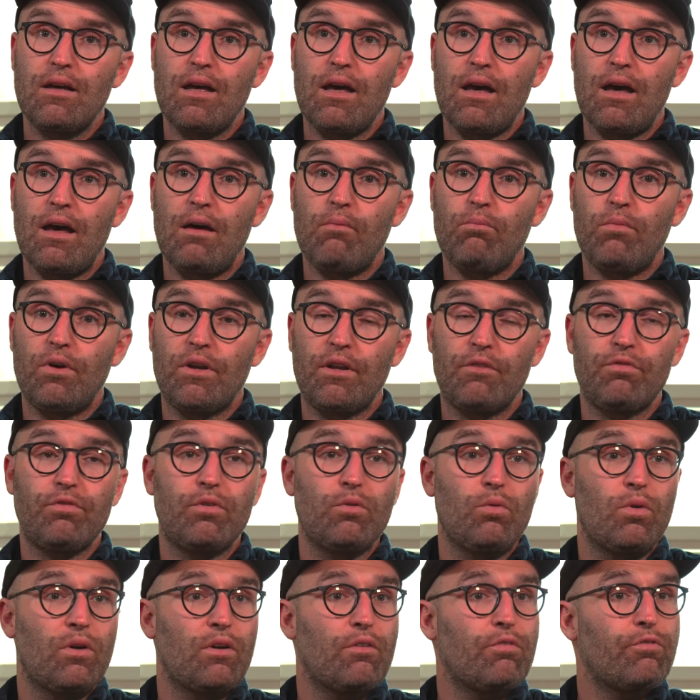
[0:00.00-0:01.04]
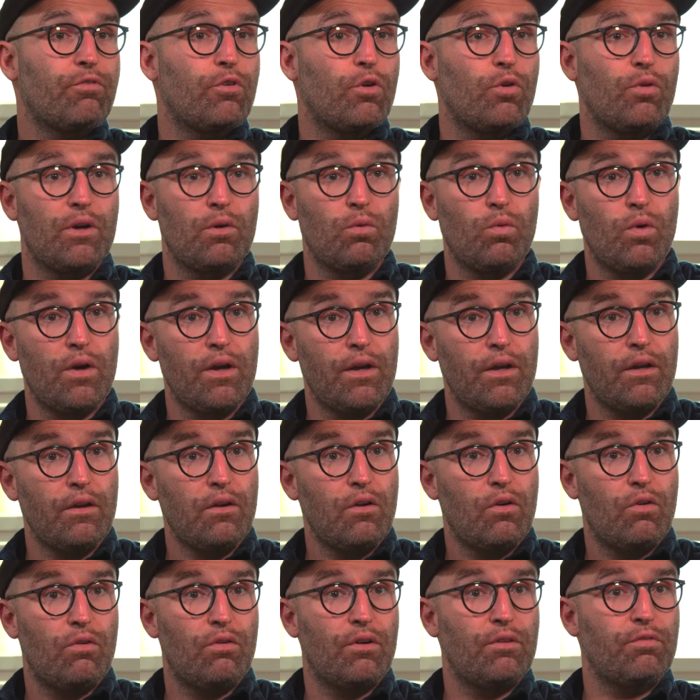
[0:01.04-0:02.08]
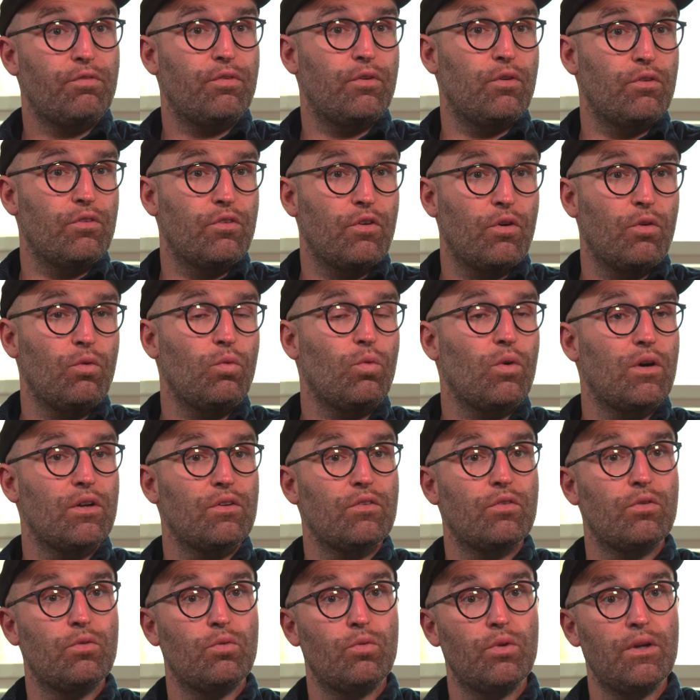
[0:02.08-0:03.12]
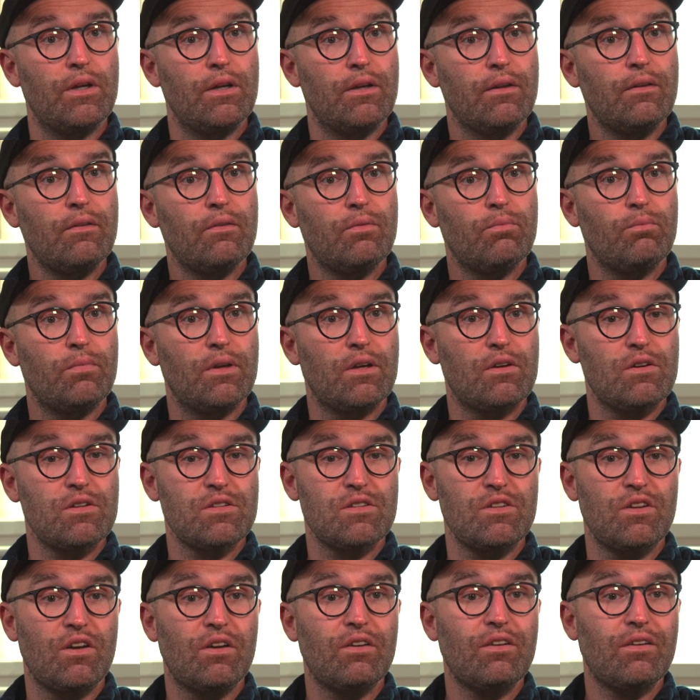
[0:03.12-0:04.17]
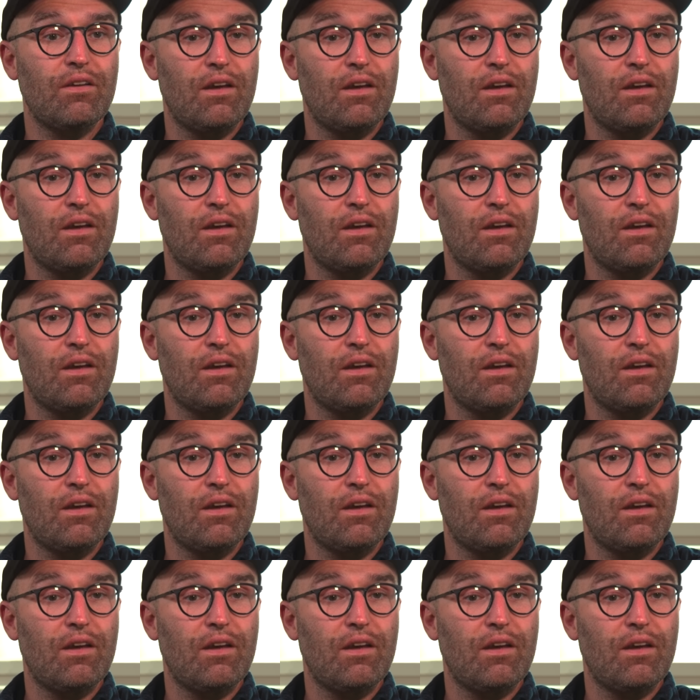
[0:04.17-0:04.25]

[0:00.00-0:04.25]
Uh, but if you want to throw it away, or if you don't want to read it, because not